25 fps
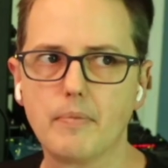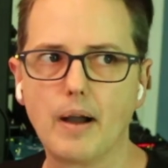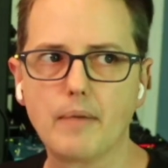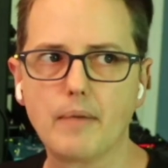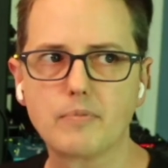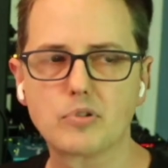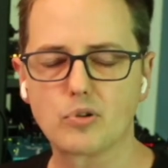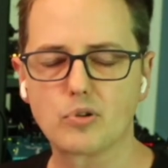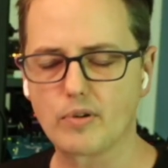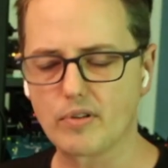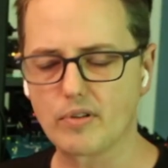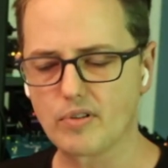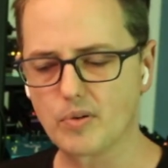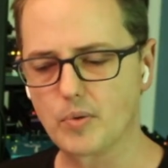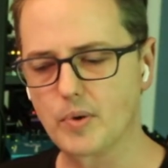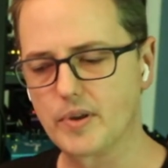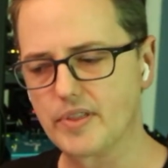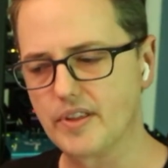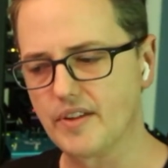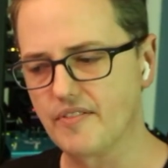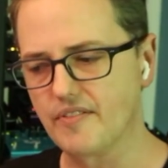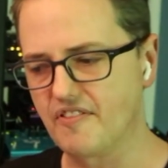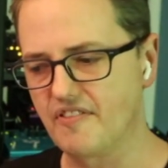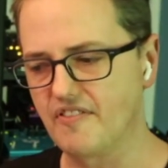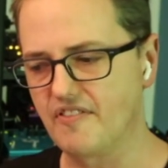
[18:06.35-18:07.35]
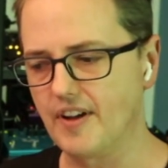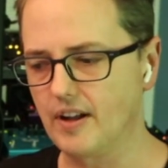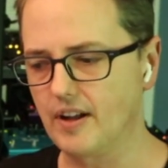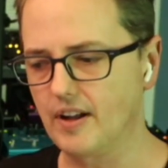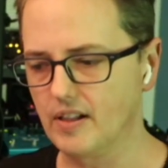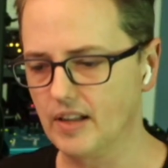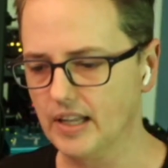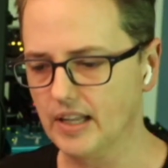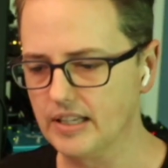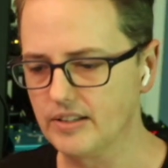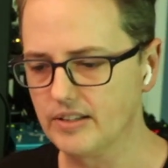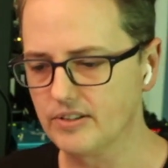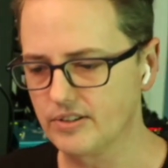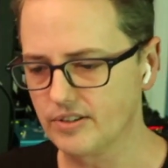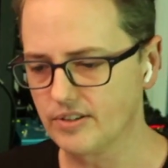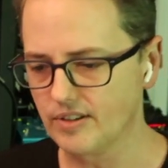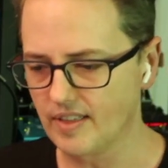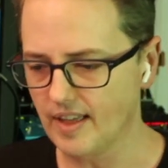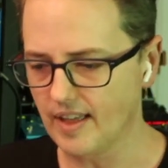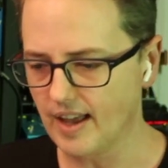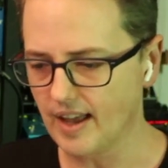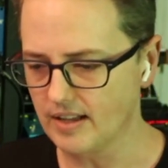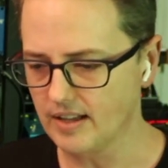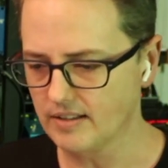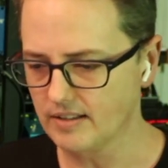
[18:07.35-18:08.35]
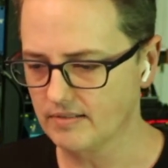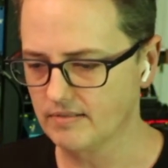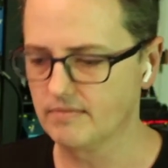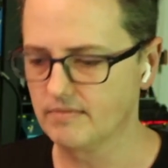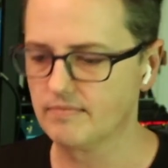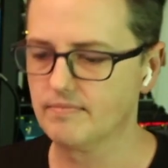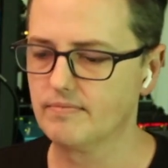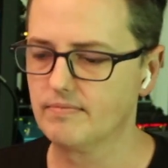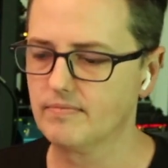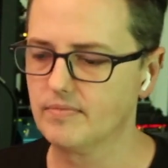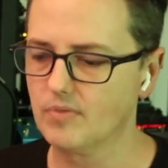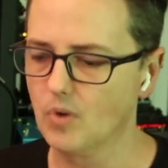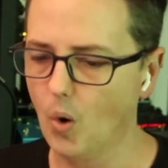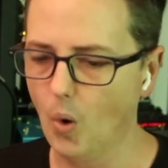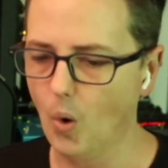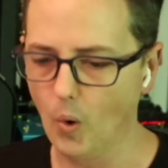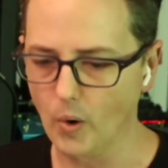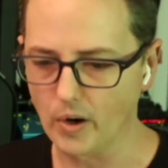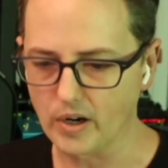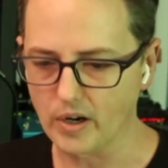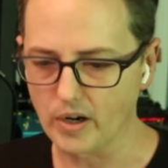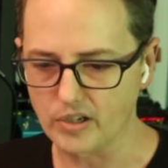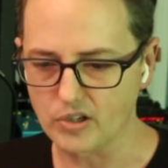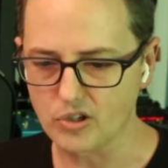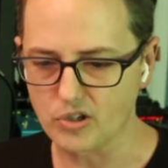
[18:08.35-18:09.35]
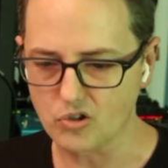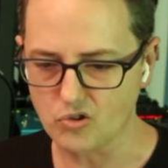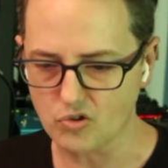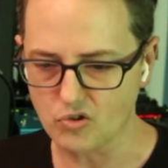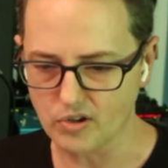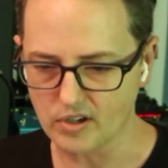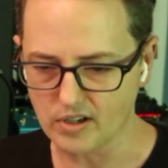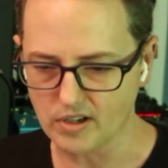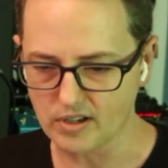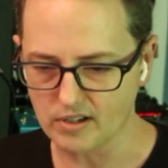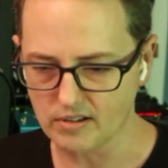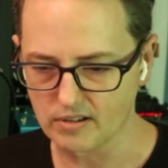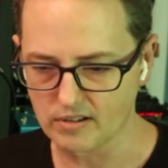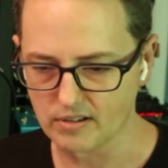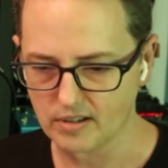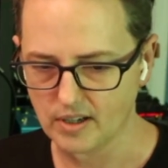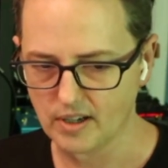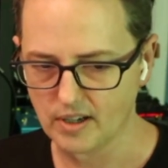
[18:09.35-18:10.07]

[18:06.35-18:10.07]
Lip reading: sort of the one that fell into that orchestra